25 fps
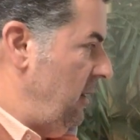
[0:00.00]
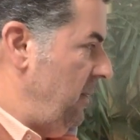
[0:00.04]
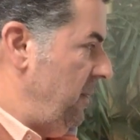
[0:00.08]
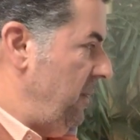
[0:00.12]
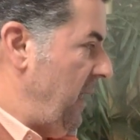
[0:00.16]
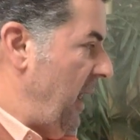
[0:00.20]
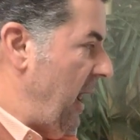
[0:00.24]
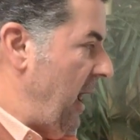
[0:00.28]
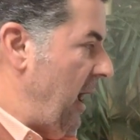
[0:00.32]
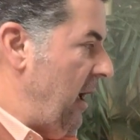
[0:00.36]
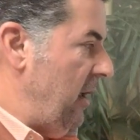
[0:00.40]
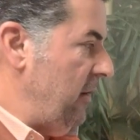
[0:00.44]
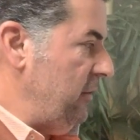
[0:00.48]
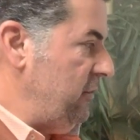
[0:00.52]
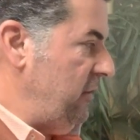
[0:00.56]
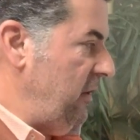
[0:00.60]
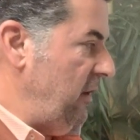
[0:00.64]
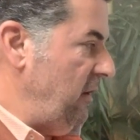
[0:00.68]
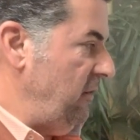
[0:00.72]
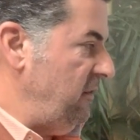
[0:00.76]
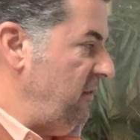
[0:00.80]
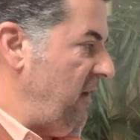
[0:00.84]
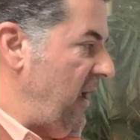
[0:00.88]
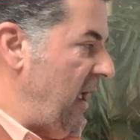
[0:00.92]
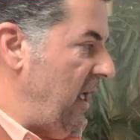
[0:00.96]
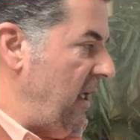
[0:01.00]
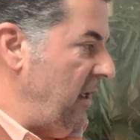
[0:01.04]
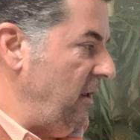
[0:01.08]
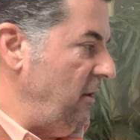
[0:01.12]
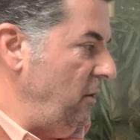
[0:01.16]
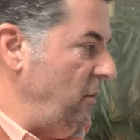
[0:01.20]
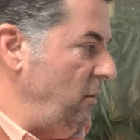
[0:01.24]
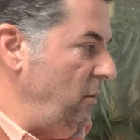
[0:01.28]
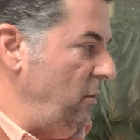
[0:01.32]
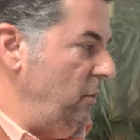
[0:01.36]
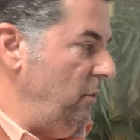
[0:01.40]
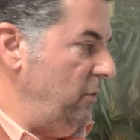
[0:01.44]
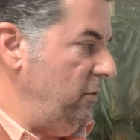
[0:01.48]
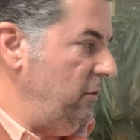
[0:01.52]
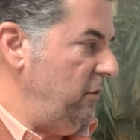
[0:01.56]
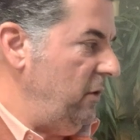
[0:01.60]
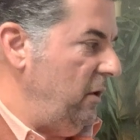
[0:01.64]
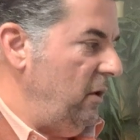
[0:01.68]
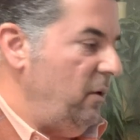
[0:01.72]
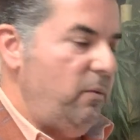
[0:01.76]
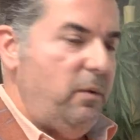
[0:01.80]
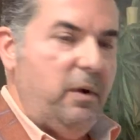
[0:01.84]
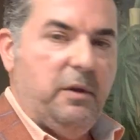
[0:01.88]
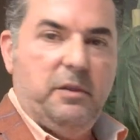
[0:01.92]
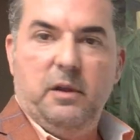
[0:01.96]
the housing values,
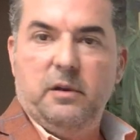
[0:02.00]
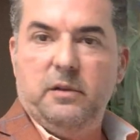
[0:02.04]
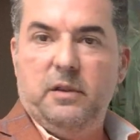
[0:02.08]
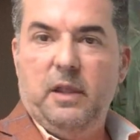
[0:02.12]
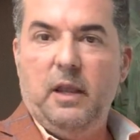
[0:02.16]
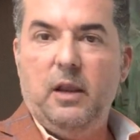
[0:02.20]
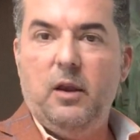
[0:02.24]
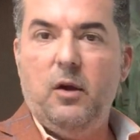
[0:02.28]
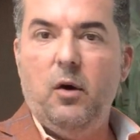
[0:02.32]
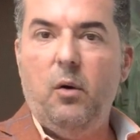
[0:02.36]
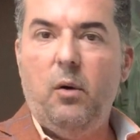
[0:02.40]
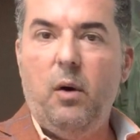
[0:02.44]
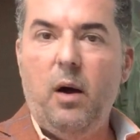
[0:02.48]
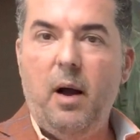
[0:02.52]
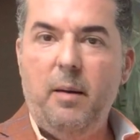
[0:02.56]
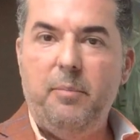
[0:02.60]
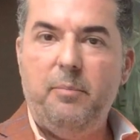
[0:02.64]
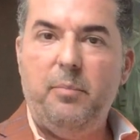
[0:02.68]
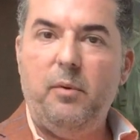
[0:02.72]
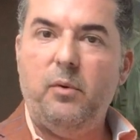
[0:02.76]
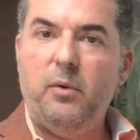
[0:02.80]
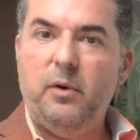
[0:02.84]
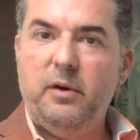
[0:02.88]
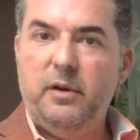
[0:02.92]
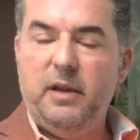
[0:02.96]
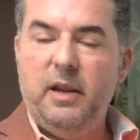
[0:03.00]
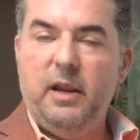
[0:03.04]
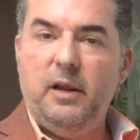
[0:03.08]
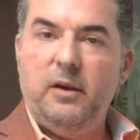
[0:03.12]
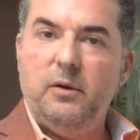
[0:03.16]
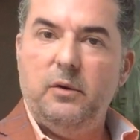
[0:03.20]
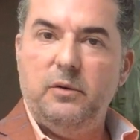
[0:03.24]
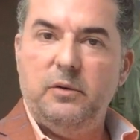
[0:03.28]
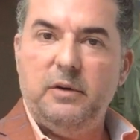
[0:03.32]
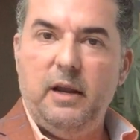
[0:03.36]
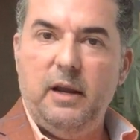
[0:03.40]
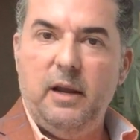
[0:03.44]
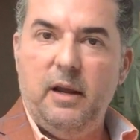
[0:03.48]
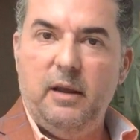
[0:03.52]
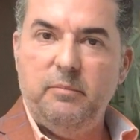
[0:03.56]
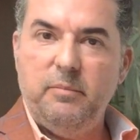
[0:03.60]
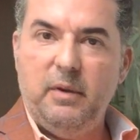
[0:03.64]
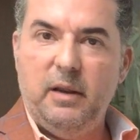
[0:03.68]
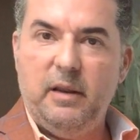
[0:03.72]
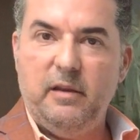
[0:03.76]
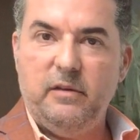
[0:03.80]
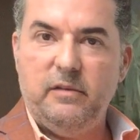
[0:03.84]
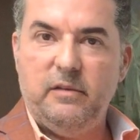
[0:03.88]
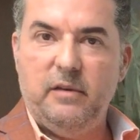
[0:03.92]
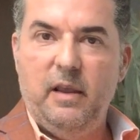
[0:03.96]
whether they go up or they go down,
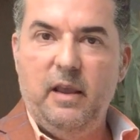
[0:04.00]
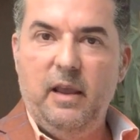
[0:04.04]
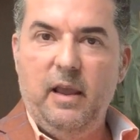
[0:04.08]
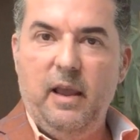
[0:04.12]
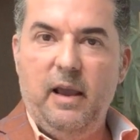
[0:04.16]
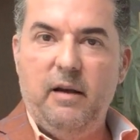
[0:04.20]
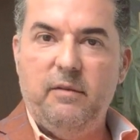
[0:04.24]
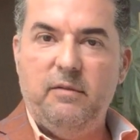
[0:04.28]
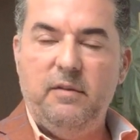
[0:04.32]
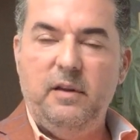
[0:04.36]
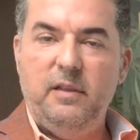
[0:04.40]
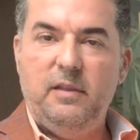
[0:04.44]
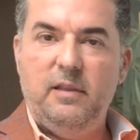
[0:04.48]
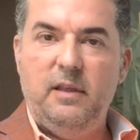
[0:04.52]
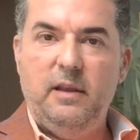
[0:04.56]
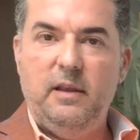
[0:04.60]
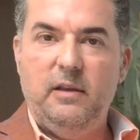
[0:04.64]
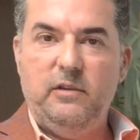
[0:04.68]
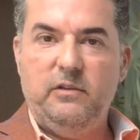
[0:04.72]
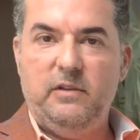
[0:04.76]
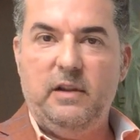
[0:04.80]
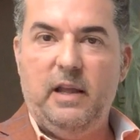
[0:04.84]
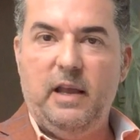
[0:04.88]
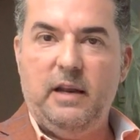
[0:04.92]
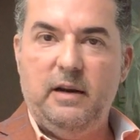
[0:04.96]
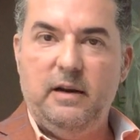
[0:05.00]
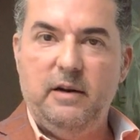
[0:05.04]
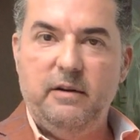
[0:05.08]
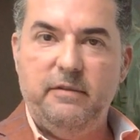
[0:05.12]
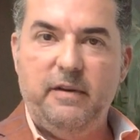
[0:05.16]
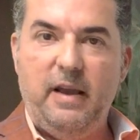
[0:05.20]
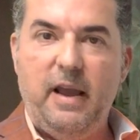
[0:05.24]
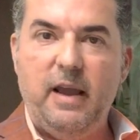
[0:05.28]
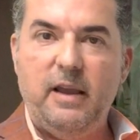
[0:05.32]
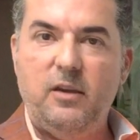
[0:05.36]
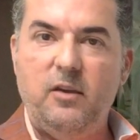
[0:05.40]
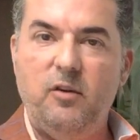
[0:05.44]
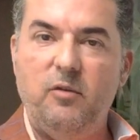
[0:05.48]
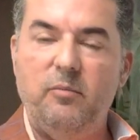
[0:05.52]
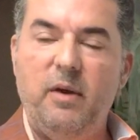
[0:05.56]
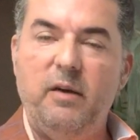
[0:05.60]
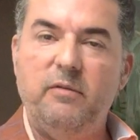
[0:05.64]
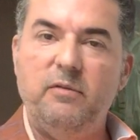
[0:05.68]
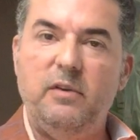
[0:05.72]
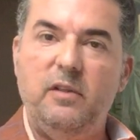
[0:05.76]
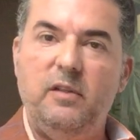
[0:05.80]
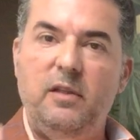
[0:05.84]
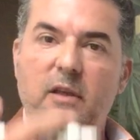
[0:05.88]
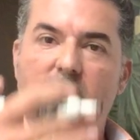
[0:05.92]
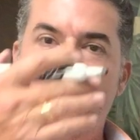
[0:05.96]
because everything is not in a vacuum,
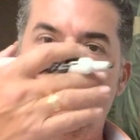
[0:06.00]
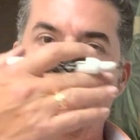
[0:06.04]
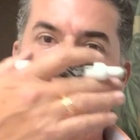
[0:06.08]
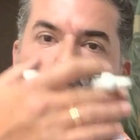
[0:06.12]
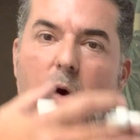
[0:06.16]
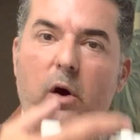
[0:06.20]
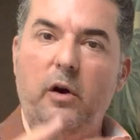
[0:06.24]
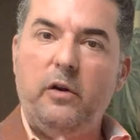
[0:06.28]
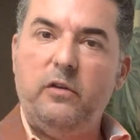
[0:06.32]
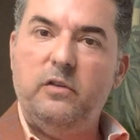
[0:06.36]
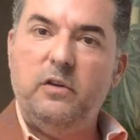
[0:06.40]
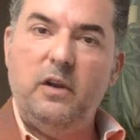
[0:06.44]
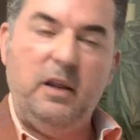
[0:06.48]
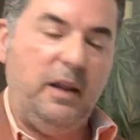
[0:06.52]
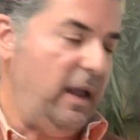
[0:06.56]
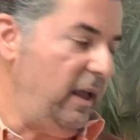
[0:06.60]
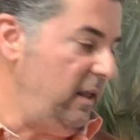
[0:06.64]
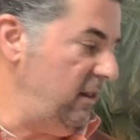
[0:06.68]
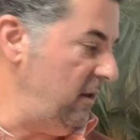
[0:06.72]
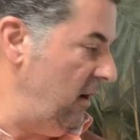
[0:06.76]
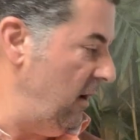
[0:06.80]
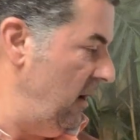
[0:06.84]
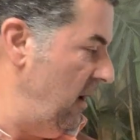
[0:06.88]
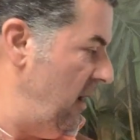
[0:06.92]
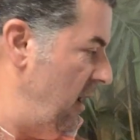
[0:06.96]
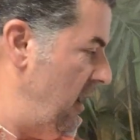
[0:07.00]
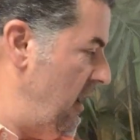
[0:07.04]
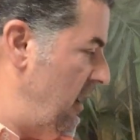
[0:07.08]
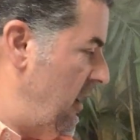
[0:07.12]
everything works together.